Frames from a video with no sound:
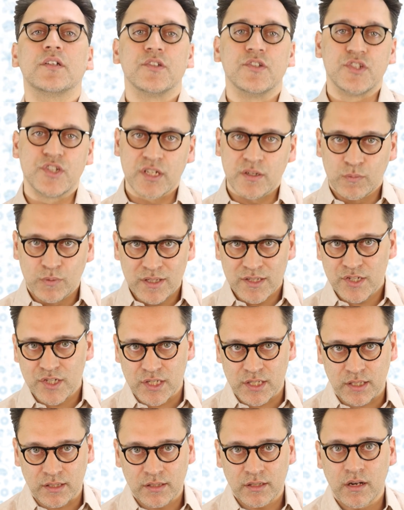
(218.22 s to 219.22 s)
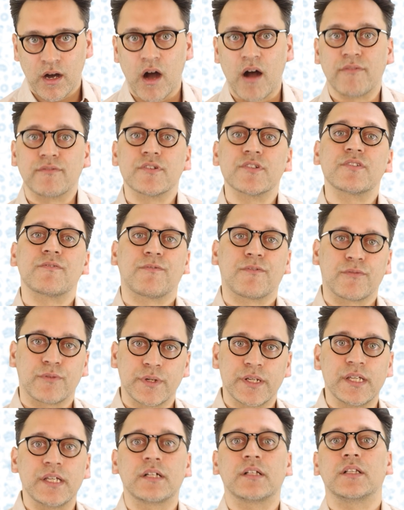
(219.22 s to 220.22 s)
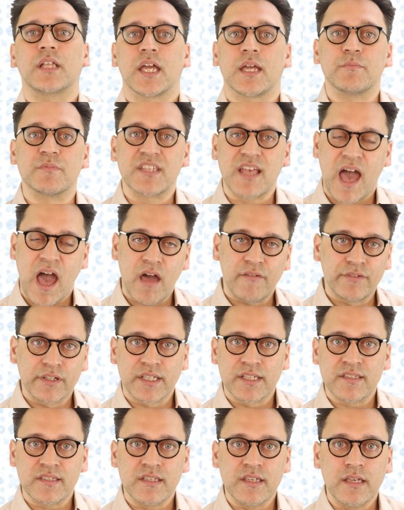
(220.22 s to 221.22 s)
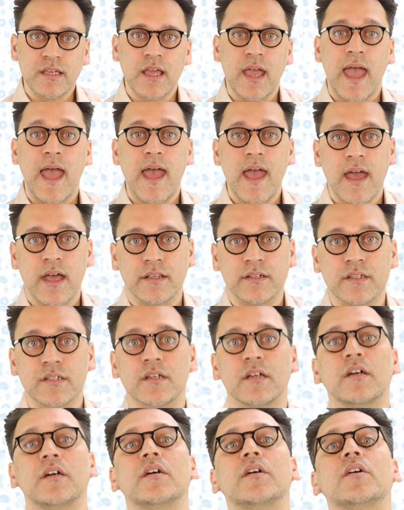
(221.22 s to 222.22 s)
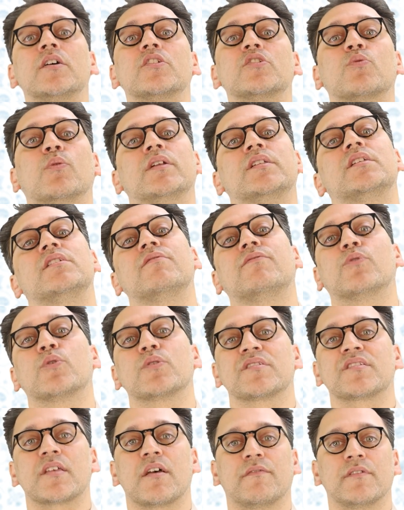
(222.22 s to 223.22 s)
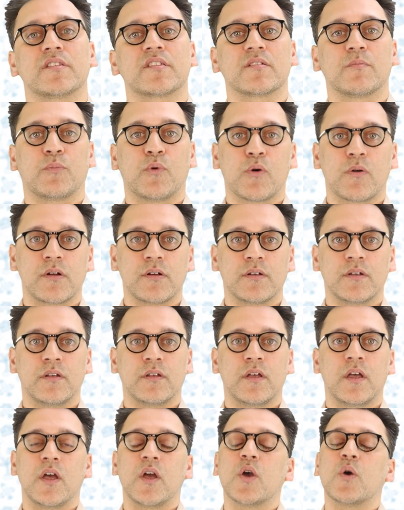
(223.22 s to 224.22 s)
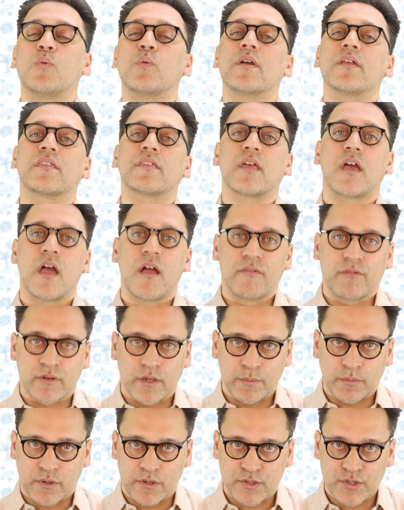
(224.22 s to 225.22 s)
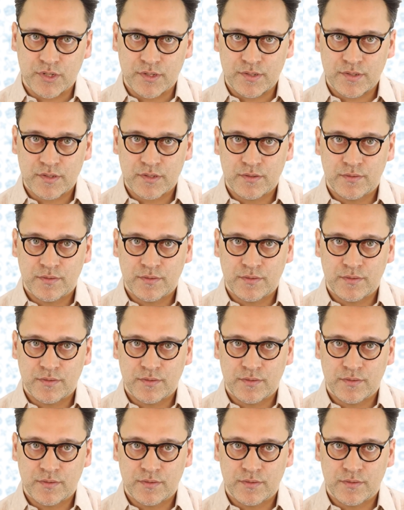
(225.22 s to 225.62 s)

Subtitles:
G1G offers free claims advocacy and 24/7 support with every purchase.